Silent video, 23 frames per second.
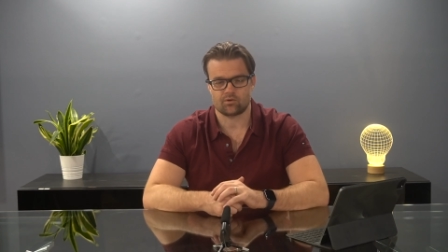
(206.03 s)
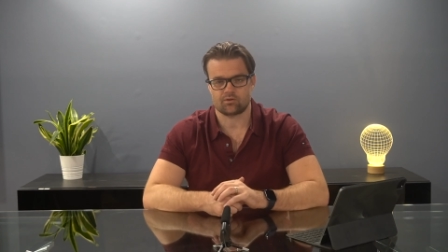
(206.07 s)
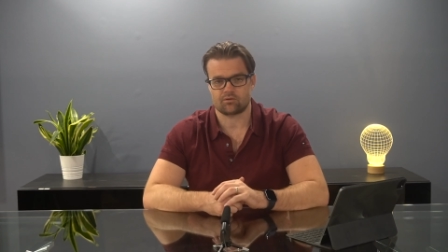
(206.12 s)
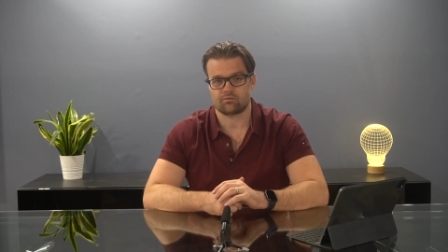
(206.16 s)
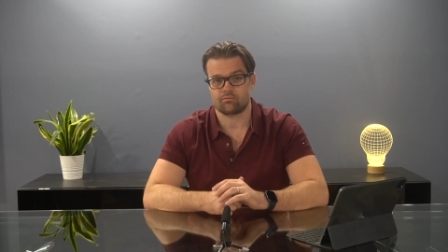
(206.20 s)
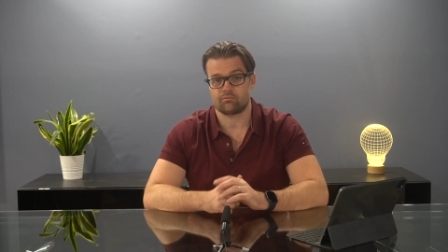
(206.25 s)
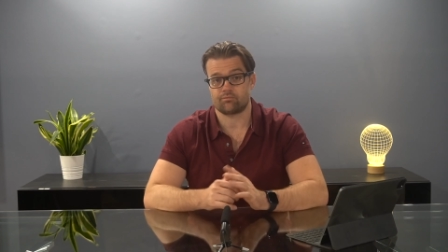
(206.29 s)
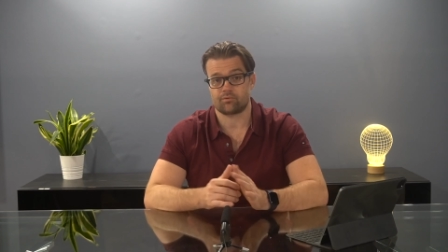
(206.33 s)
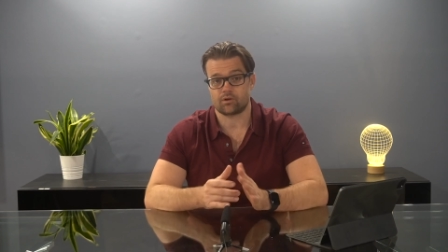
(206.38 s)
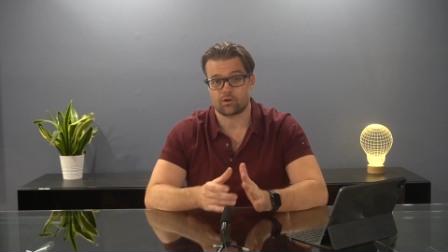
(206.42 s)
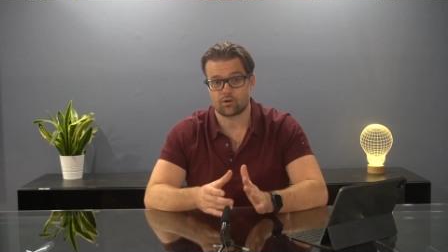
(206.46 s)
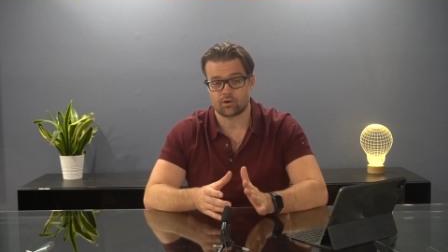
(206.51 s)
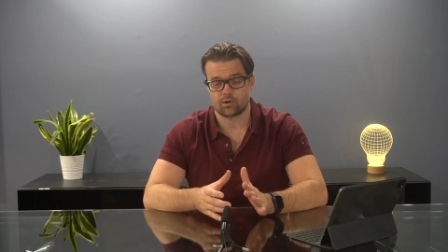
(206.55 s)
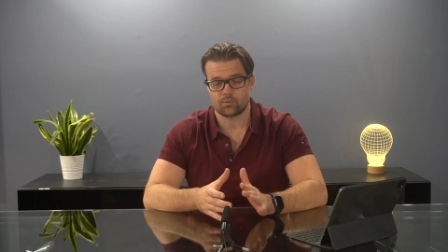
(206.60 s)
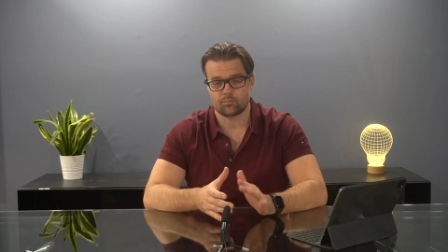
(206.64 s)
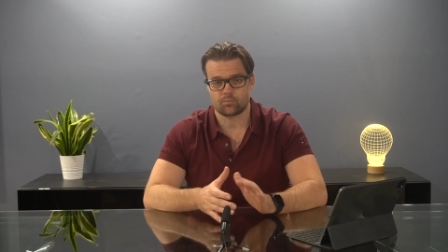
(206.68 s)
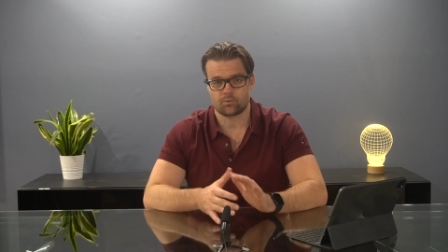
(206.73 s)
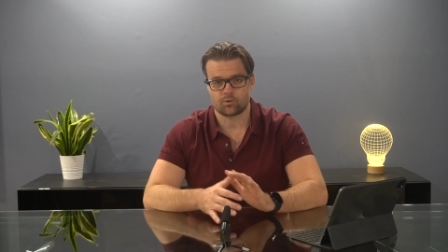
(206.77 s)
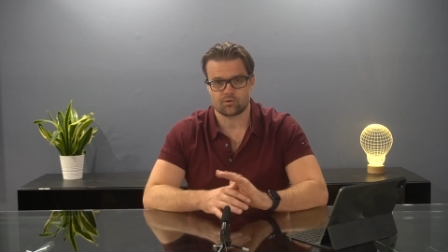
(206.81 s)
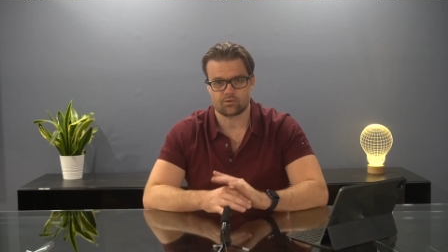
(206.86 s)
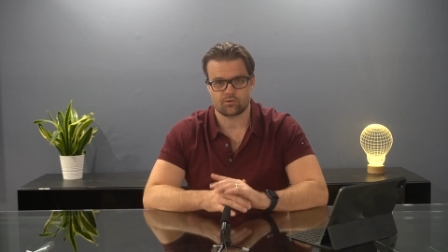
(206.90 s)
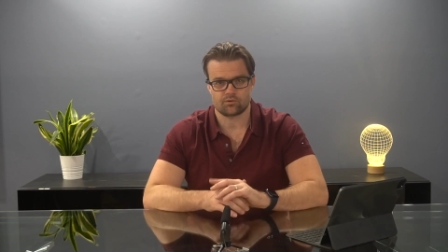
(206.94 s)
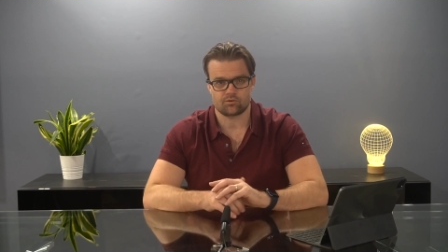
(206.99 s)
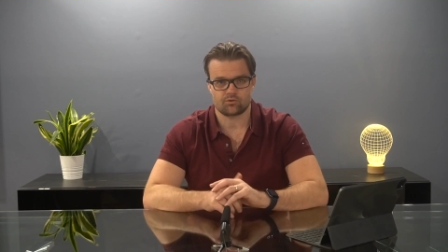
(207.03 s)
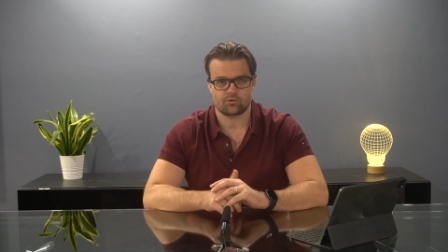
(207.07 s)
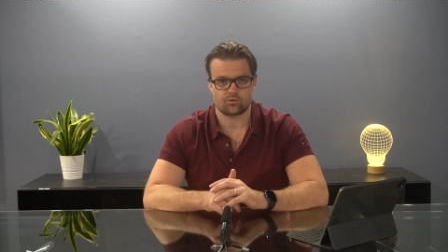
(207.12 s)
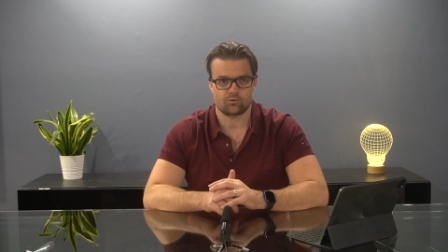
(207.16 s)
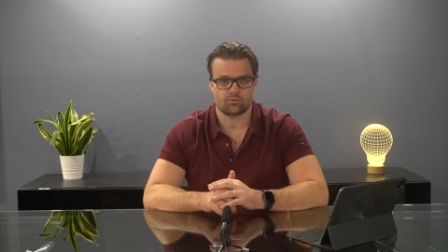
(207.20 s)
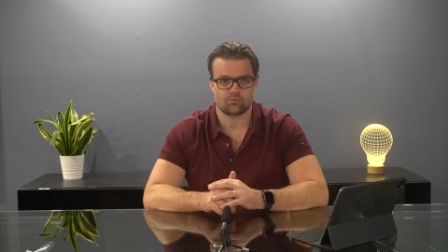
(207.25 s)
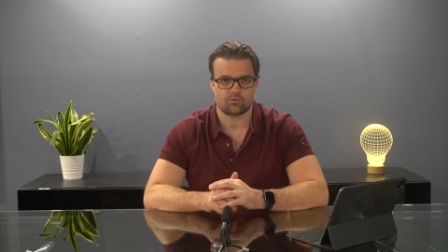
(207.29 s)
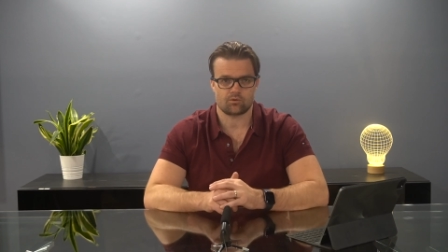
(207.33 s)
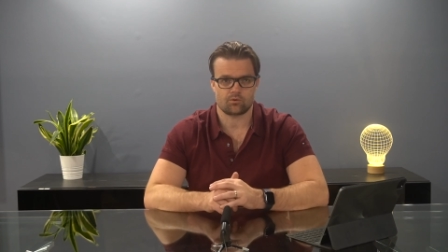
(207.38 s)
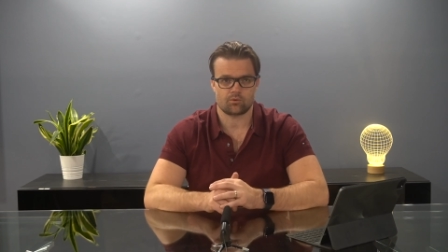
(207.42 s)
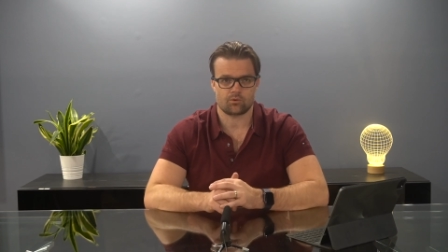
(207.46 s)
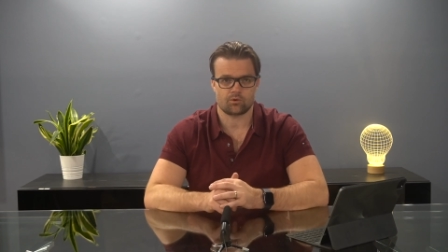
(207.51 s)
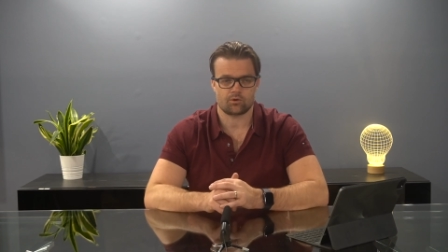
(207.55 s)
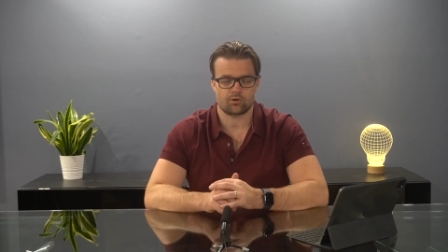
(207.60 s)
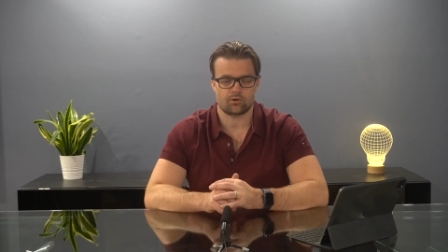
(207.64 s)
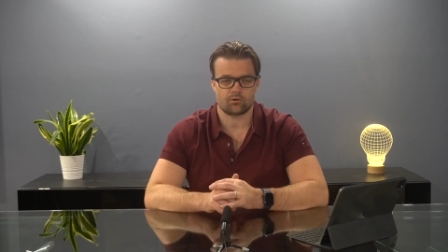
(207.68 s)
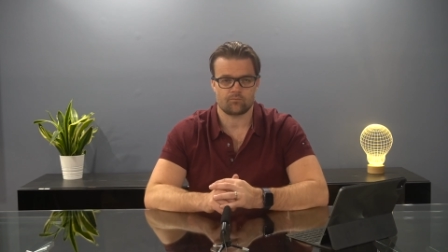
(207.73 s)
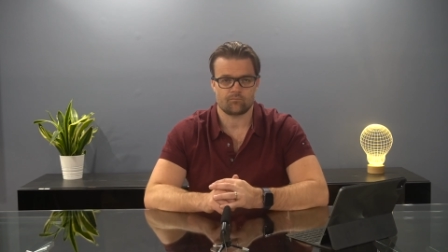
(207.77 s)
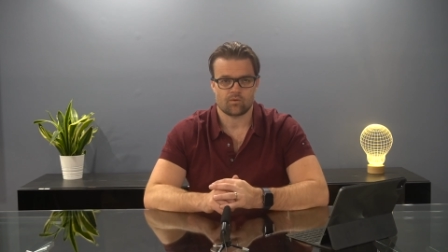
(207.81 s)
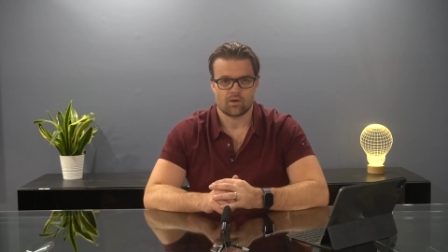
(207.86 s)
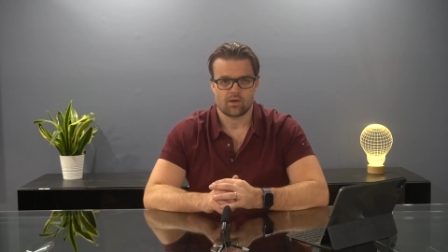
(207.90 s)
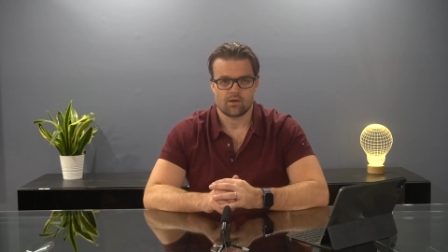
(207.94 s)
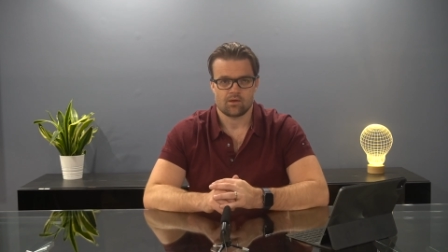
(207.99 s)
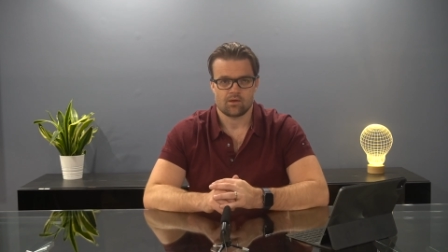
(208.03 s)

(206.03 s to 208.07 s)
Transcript: it's very important to use a lawyer.